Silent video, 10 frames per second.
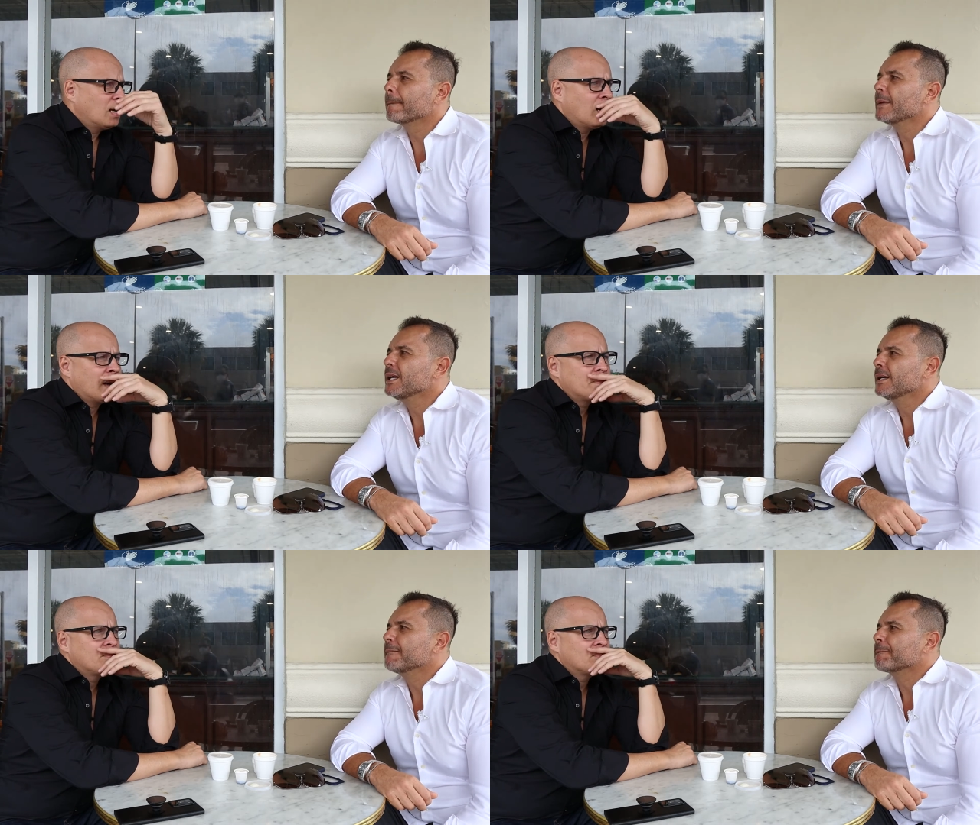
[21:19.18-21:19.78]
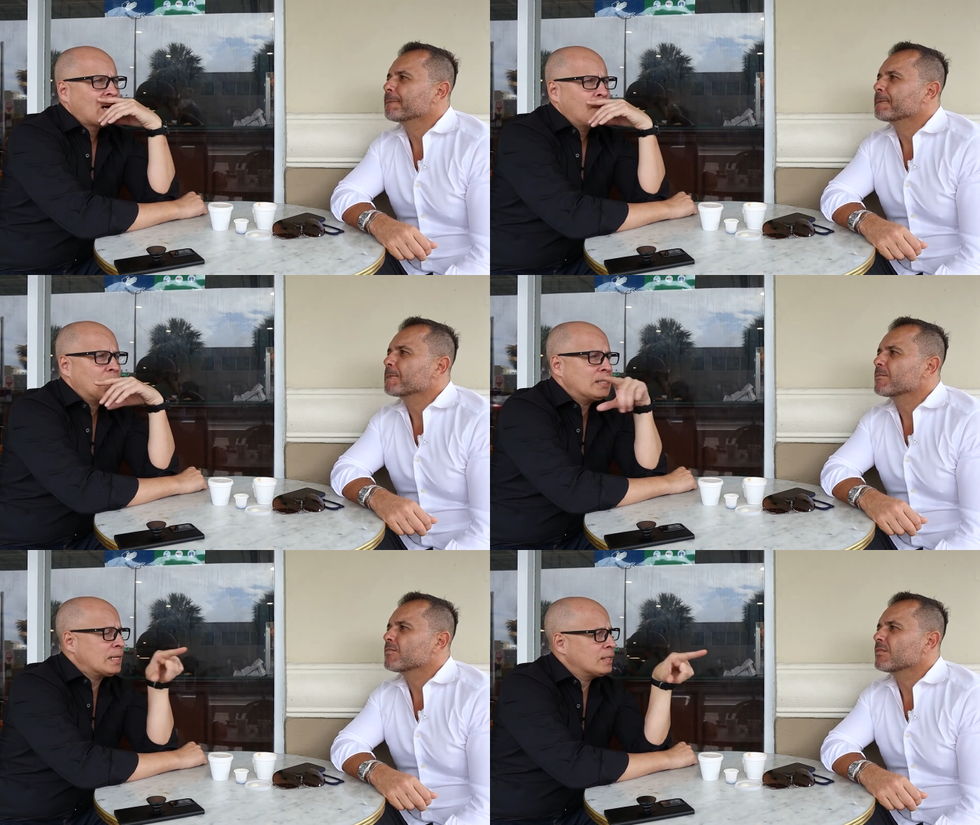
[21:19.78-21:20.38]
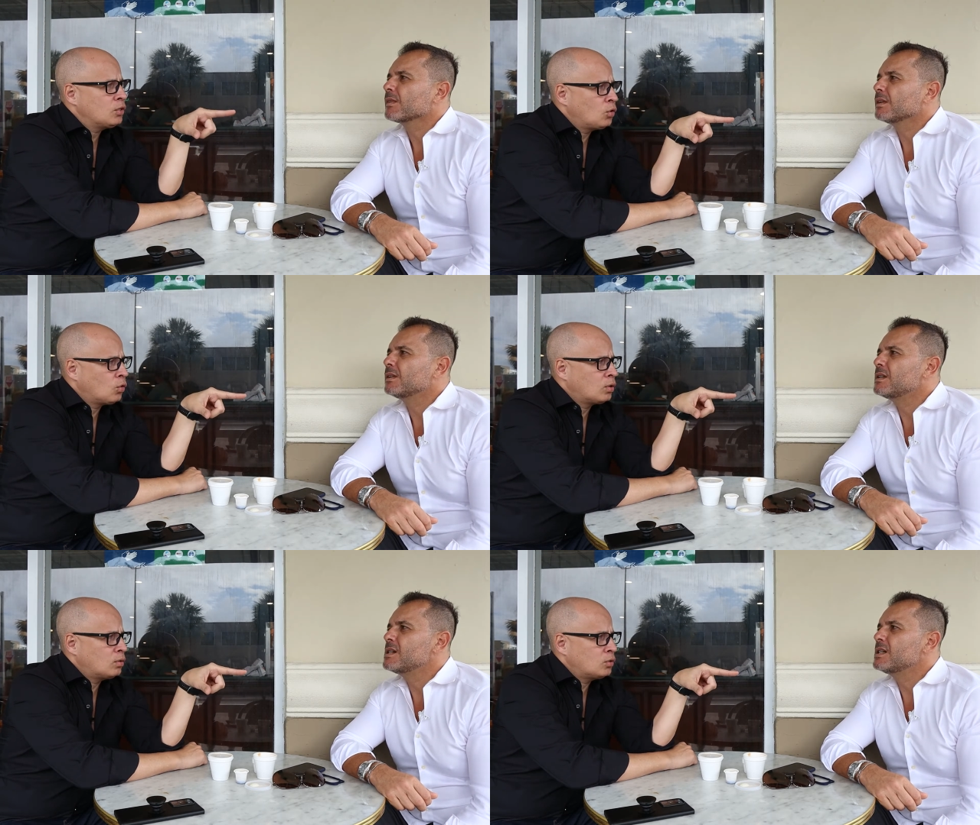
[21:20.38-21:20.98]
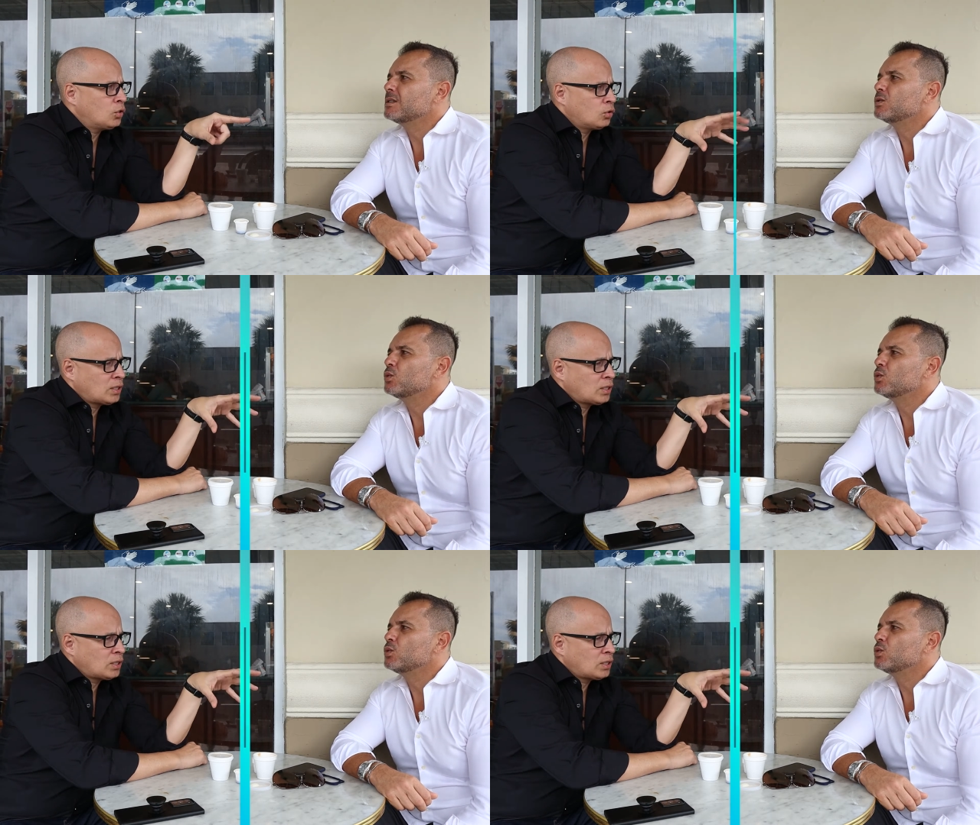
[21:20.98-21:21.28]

Speaker 1: um, I would think that your your